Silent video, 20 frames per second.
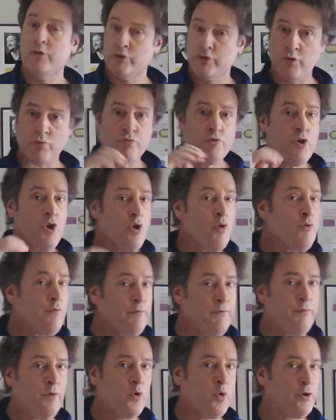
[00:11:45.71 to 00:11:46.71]
So no
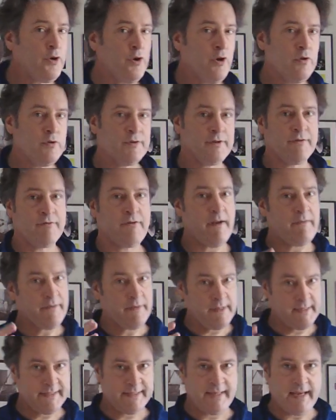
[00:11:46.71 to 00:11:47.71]
4 notes are ever
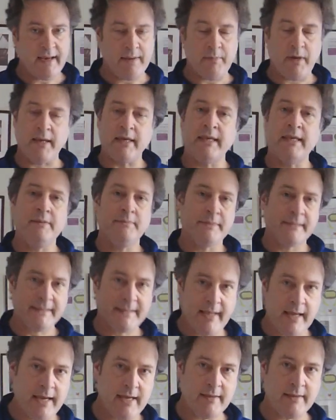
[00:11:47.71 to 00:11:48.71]
the same. I keep
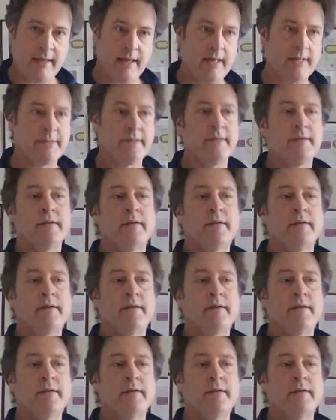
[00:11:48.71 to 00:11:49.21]
saying that.